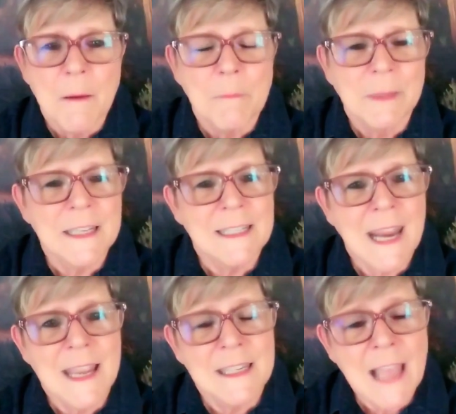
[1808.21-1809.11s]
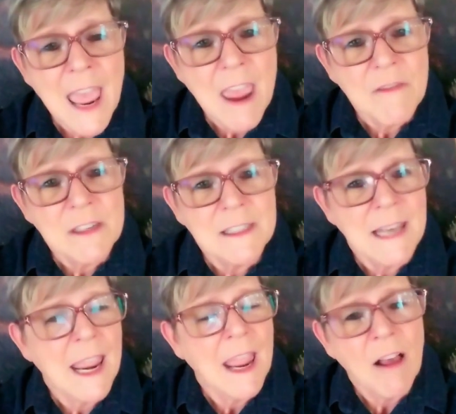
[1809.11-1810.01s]
Please stay safe,
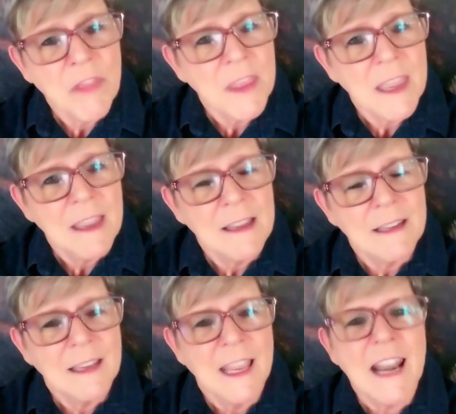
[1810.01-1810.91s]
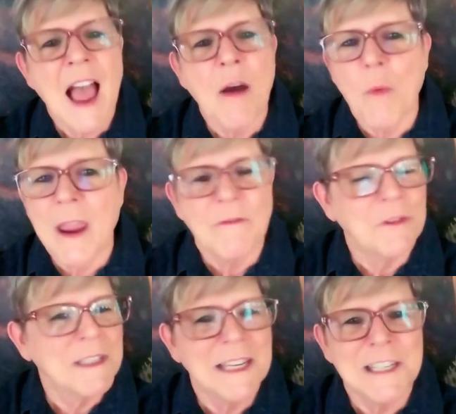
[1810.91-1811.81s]
stay healthy. Cannot wait for
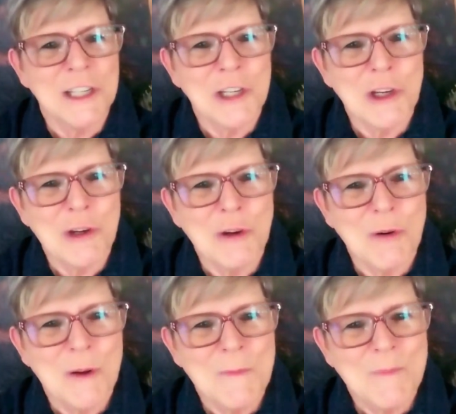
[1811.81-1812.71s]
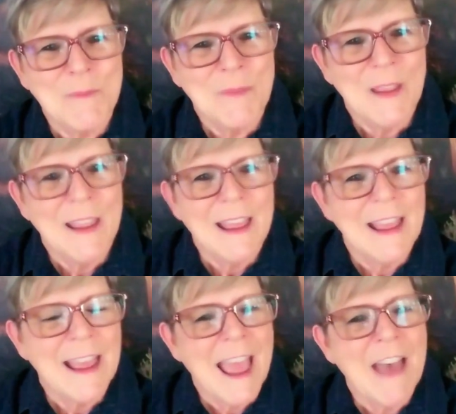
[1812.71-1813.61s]
season 2.
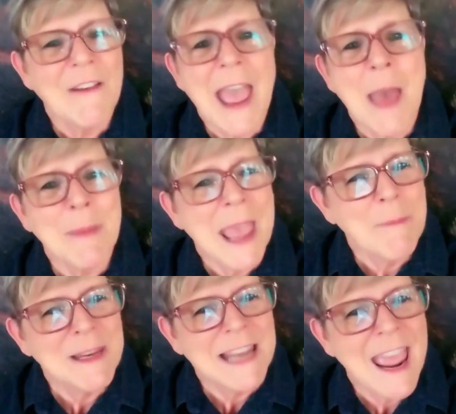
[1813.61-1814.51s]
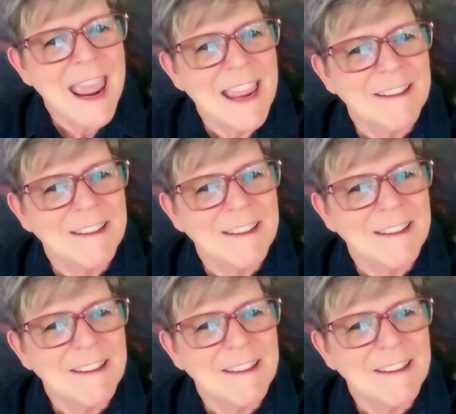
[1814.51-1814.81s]
Have a happy, happy day.